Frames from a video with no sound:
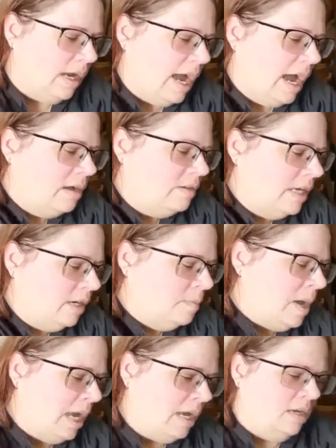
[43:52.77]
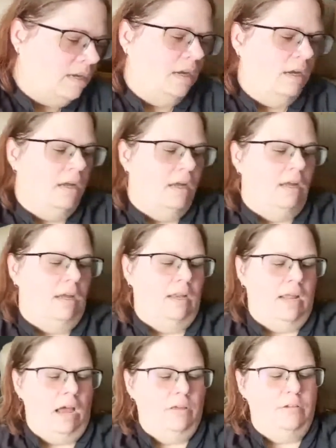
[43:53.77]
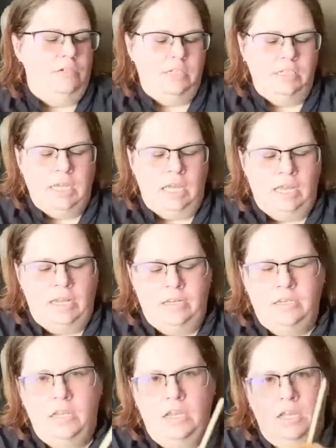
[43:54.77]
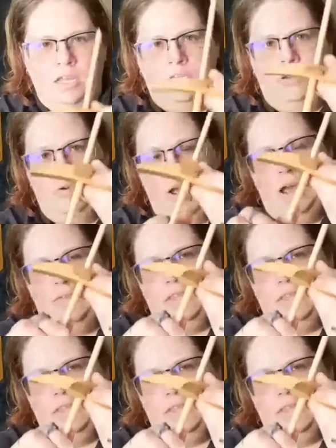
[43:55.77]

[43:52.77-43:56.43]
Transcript: they are made and how they're designed, you have these